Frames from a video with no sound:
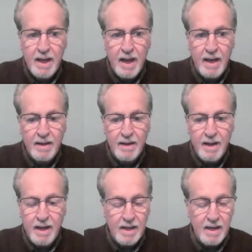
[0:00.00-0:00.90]
And
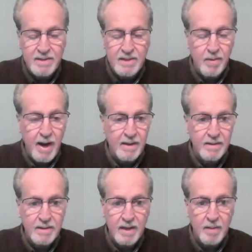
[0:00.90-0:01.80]
it, it's a
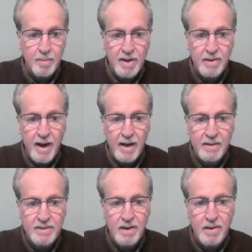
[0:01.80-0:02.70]
grant, a complete
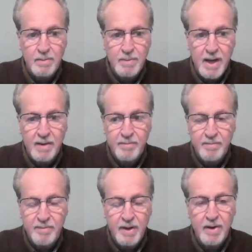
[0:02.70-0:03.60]
grant. So yeah,
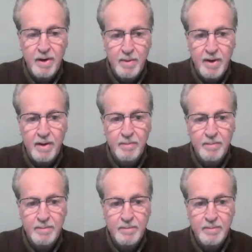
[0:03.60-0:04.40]
feeling good about it.